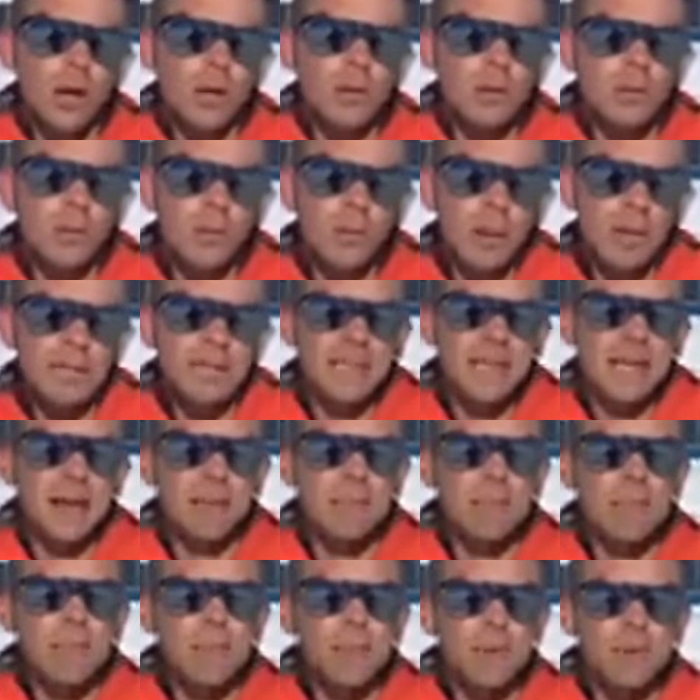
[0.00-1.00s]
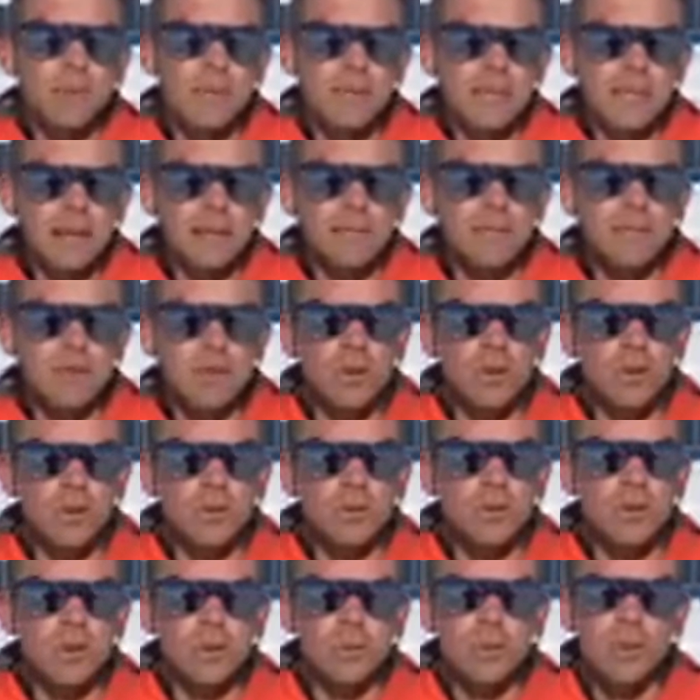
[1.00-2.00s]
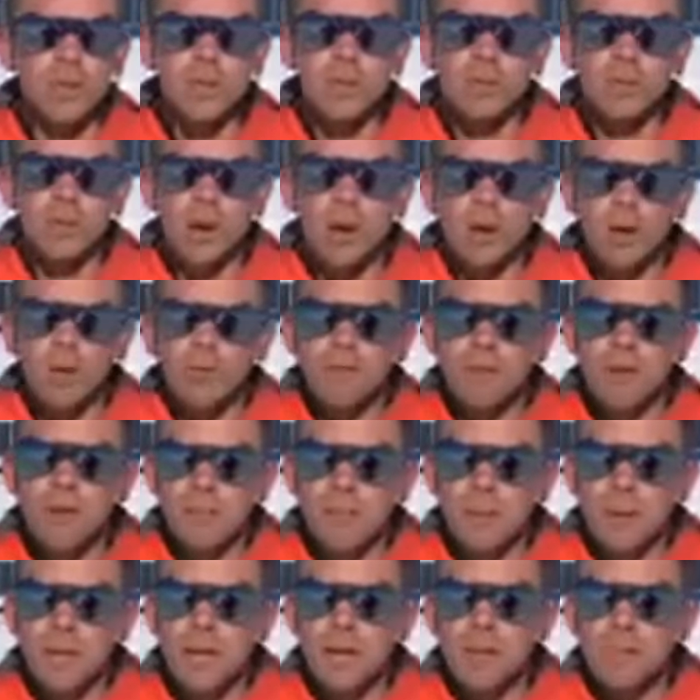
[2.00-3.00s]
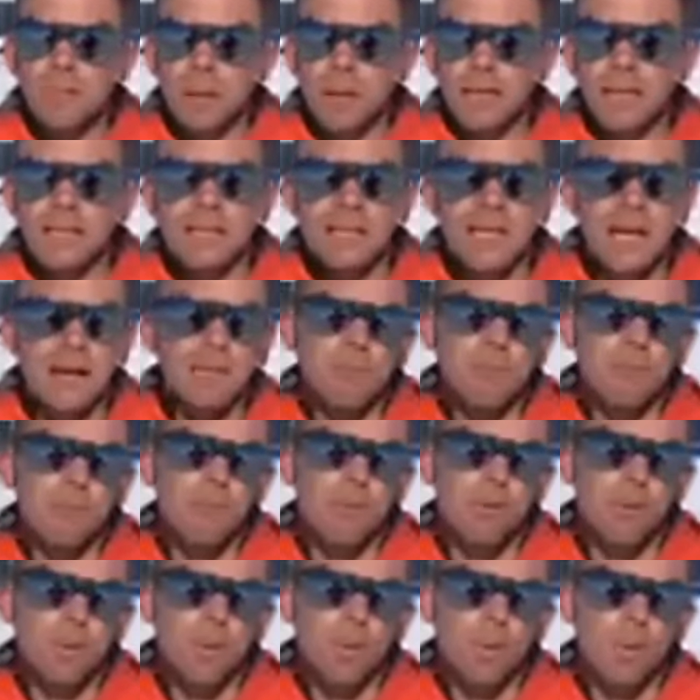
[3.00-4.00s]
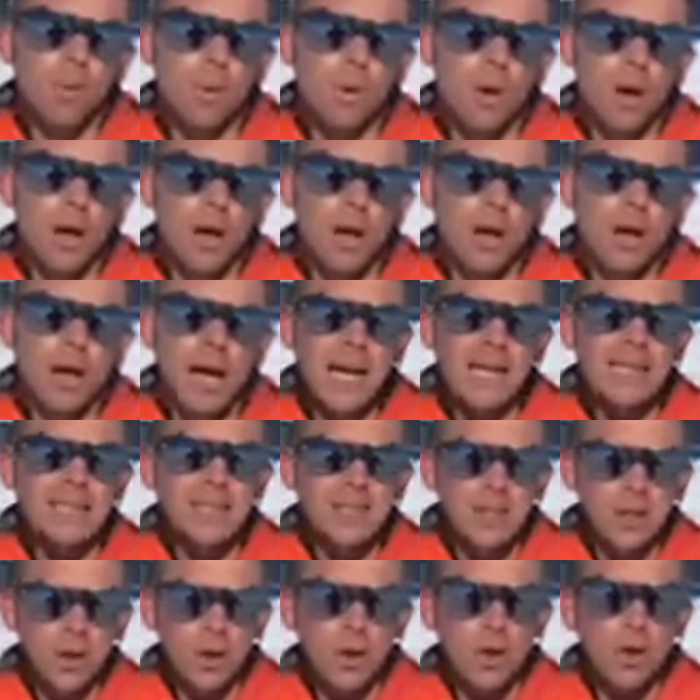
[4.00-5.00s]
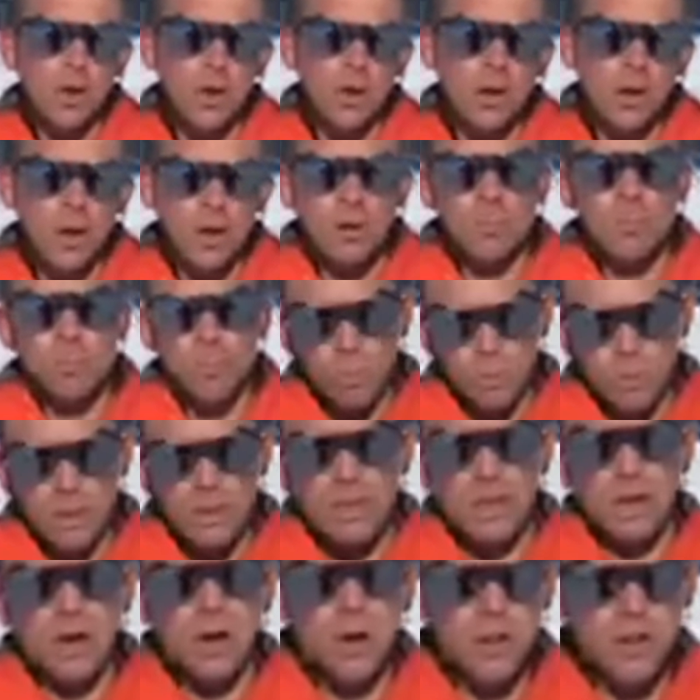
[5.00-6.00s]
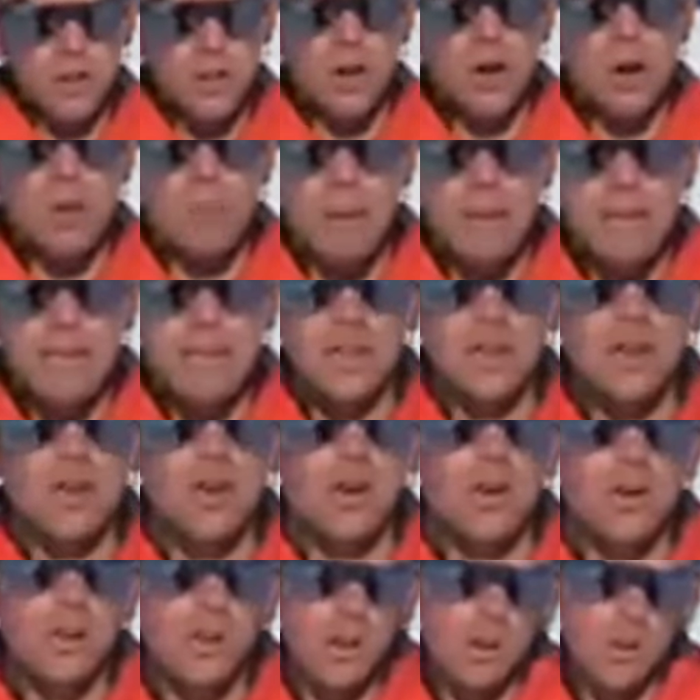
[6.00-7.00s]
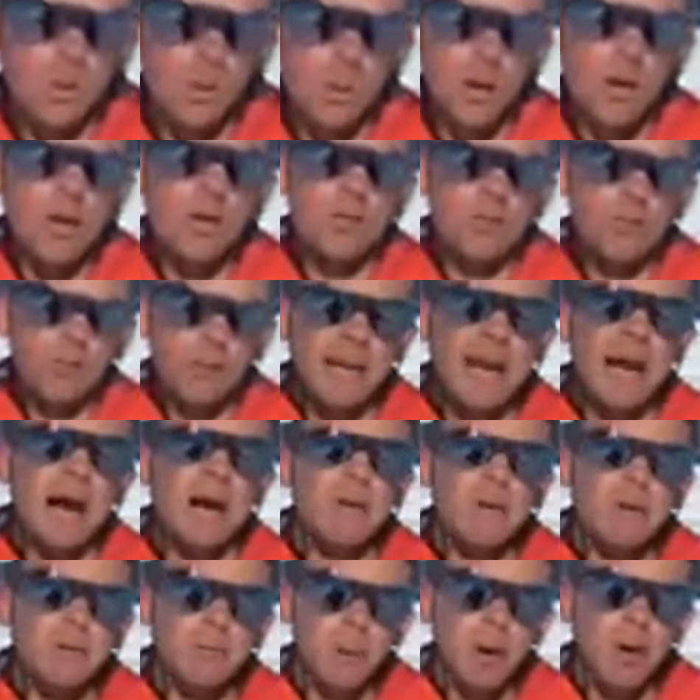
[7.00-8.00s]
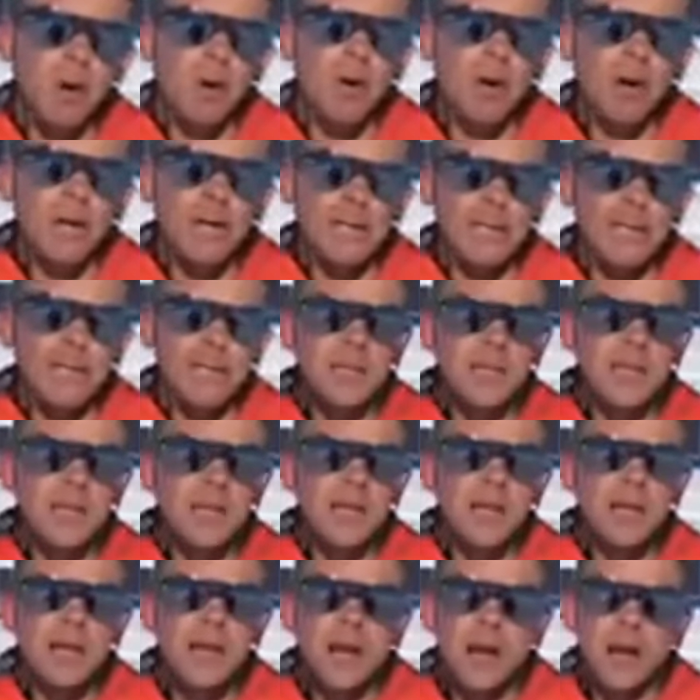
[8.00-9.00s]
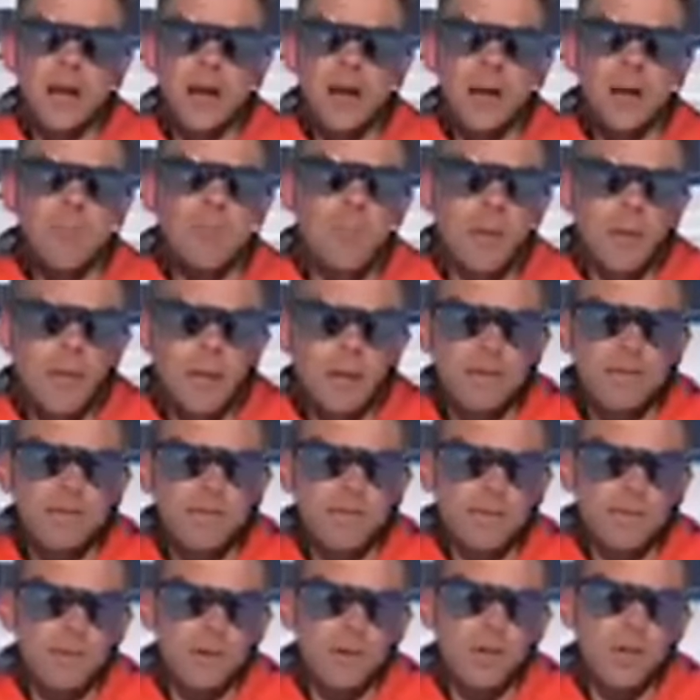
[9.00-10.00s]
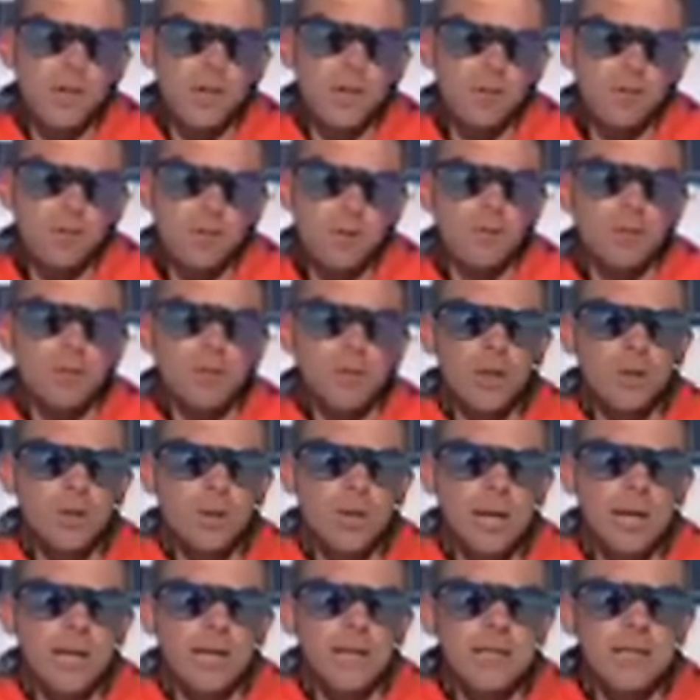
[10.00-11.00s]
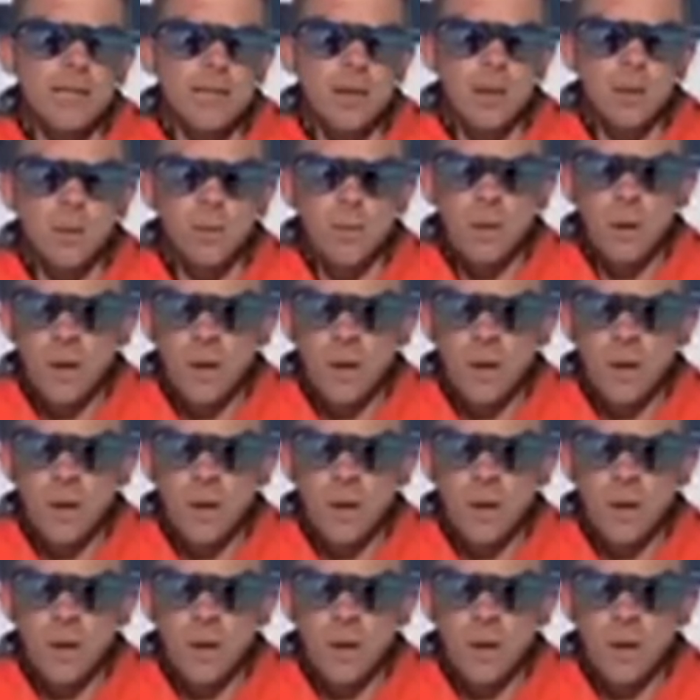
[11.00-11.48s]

the base camp this afternoon. So we should hopefully be at base camp for 8 o'clock, which is our time, 8 o'clock. So we're 3 hours behind from the UK. So